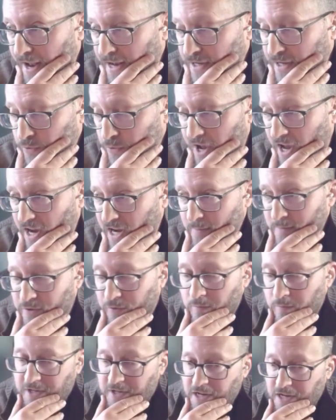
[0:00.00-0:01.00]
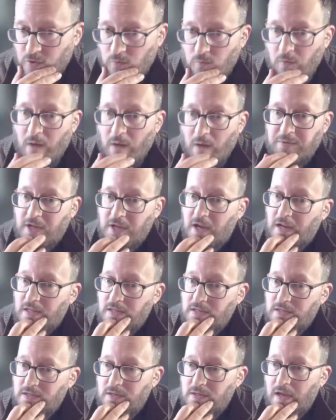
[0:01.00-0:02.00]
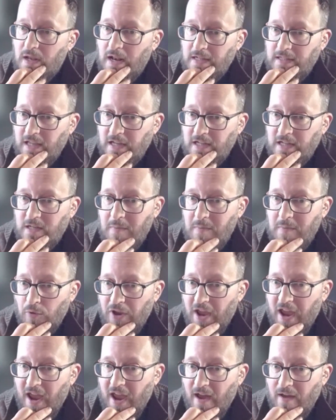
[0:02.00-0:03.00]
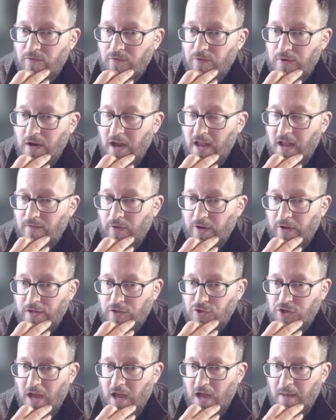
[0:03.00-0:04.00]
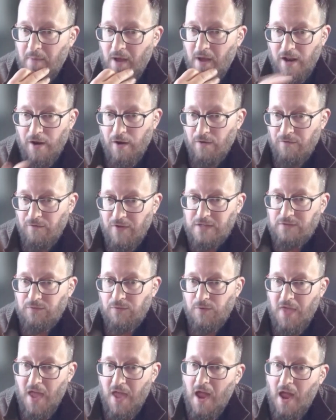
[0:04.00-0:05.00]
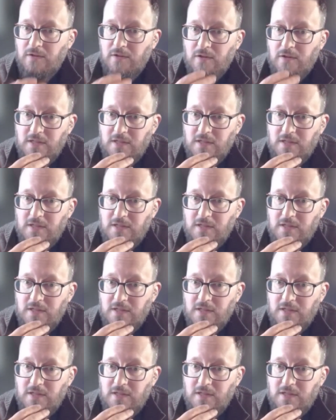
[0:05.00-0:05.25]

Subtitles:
financial documents from station websites, and I'd like to be able to have kind of like a chatbot interface for that,